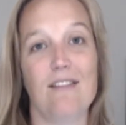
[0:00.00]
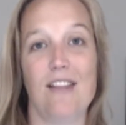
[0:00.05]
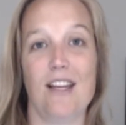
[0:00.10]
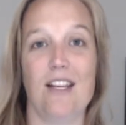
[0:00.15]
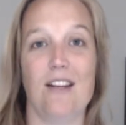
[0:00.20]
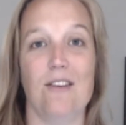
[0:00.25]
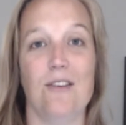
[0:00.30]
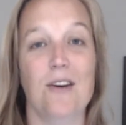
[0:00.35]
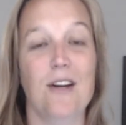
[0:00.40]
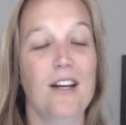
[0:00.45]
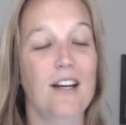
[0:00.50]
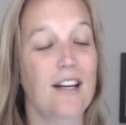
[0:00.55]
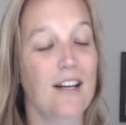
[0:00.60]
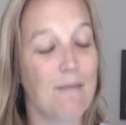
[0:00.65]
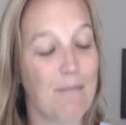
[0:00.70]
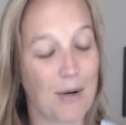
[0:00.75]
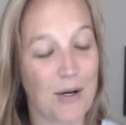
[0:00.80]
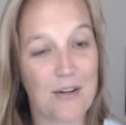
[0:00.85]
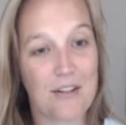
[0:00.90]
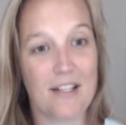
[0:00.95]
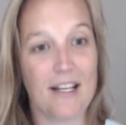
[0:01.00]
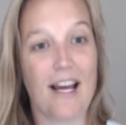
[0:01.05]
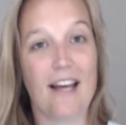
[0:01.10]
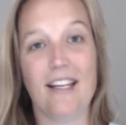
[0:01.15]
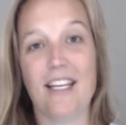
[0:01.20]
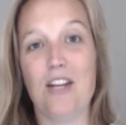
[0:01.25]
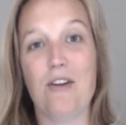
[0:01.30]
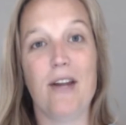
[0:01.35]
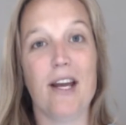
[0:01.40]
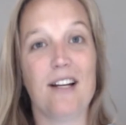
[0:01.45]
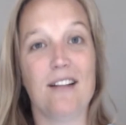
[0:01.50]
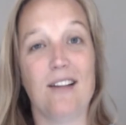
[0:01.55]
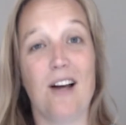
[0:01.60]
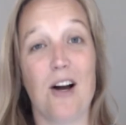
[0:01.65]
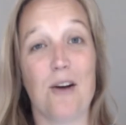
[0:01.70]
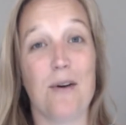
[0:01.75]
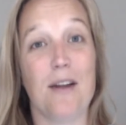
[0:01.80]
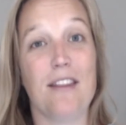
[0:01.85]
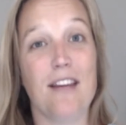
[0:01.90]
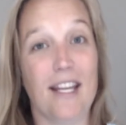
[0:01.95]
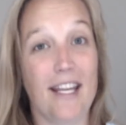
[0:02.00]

that you personality get along with.